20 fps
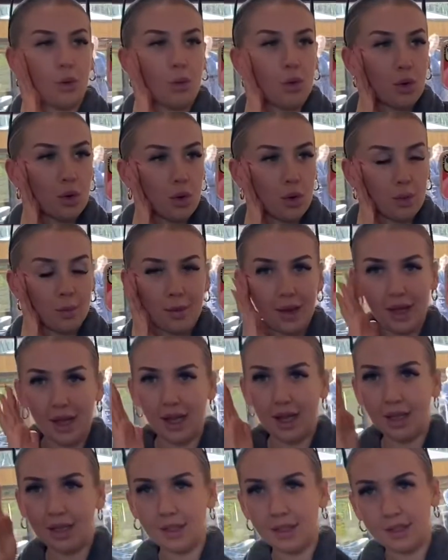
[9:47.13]
warm it
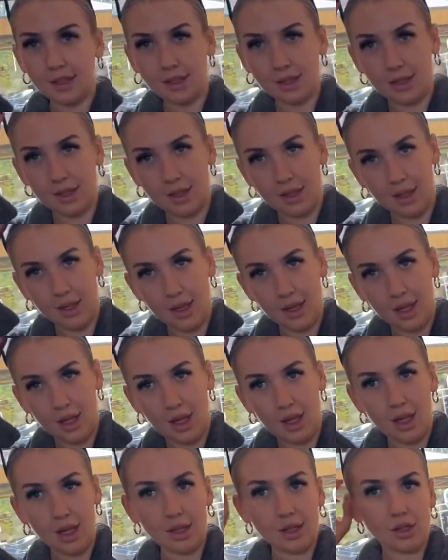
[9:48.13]
is.
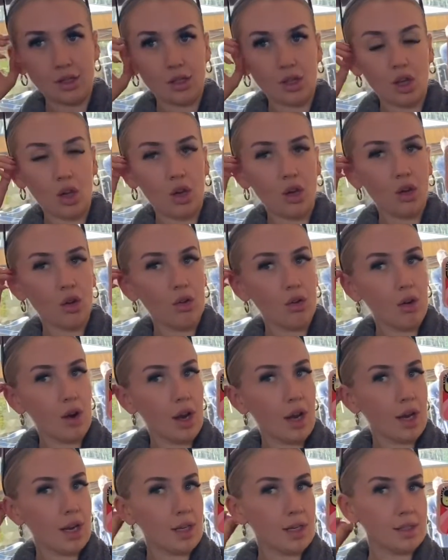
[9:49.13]
It's
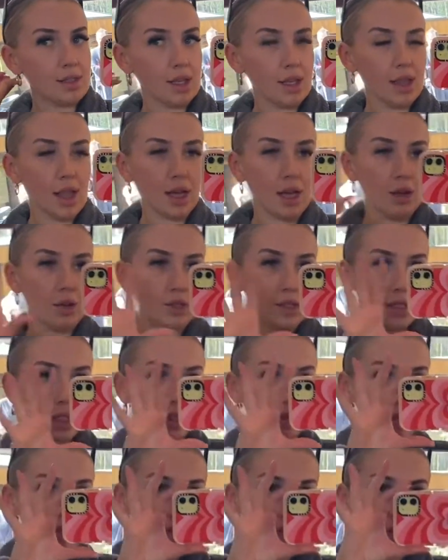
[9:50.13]
crazy. Like I was
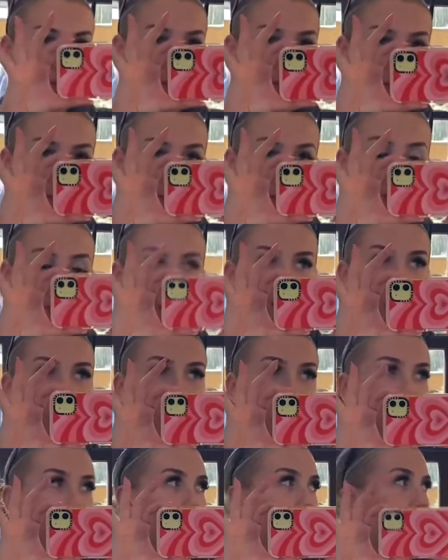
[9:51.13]
literally just
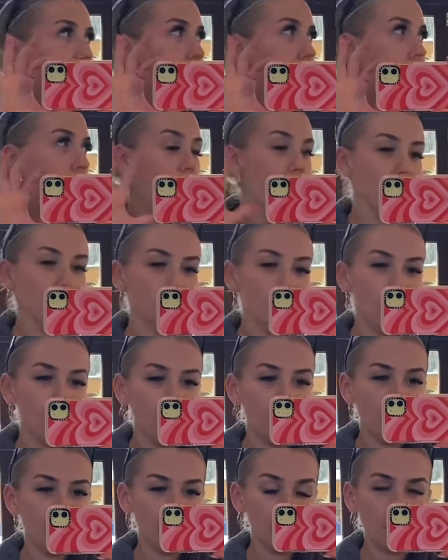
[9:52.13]
outside
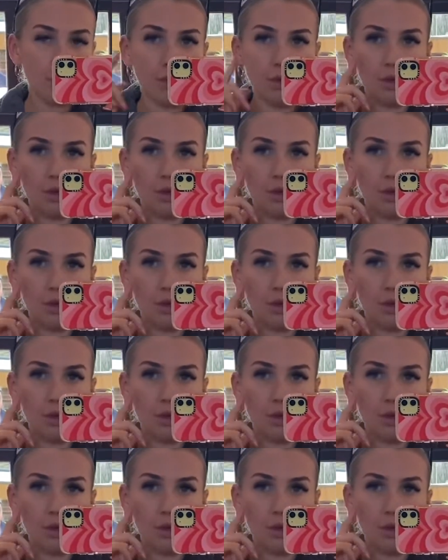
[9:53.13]
in my swimming